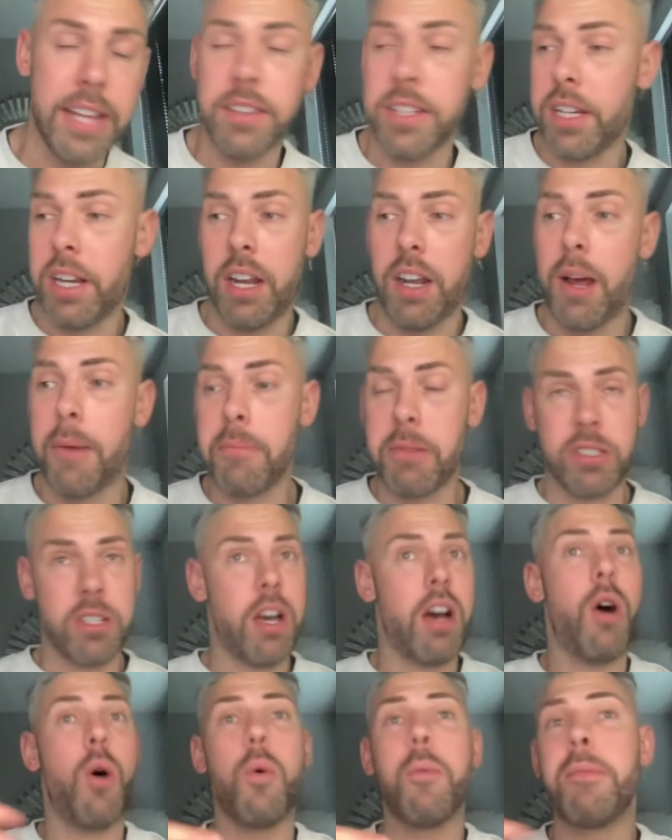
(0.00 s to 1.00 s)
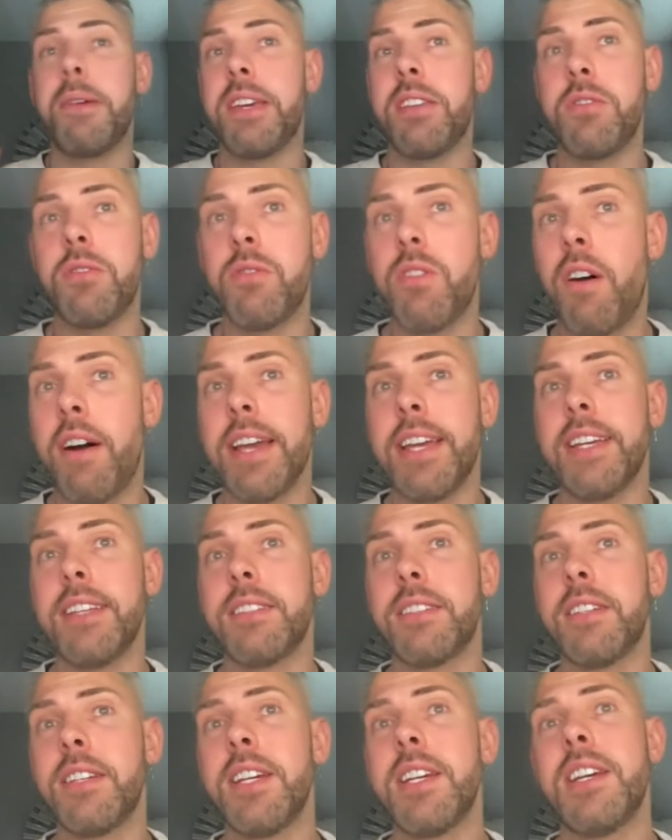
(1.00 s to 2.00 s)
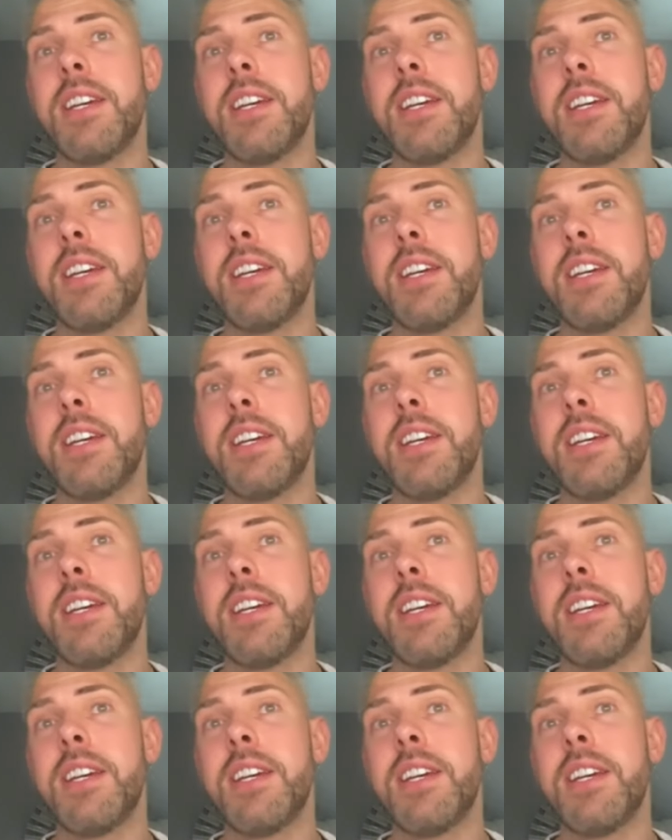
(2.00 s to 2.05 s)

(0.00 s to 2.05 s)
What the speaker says: the club as a whole being united.